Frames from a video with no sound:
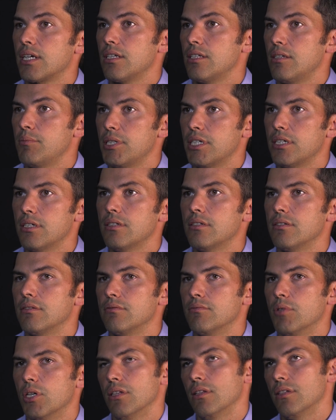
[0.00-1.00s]
academia,
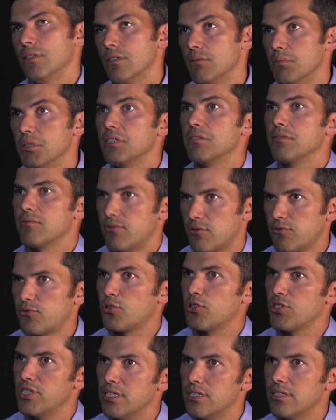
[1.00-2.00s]
well, a little bit for
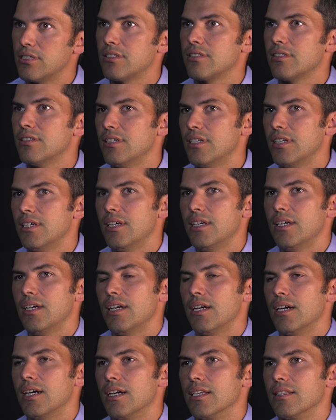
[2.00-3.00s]
4 years,
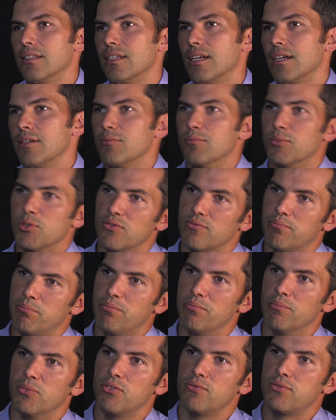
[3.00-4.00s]
and then I
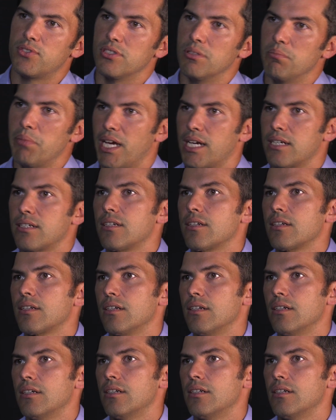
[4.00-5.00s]
moved to the
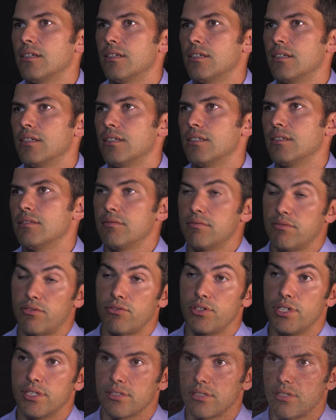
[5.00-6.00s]
bank
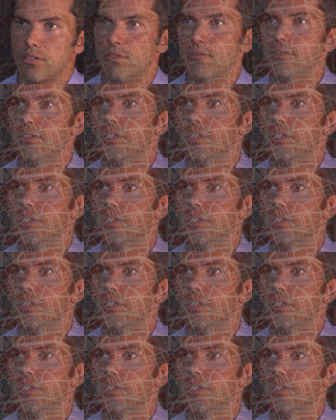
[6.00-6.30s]
3 years ago.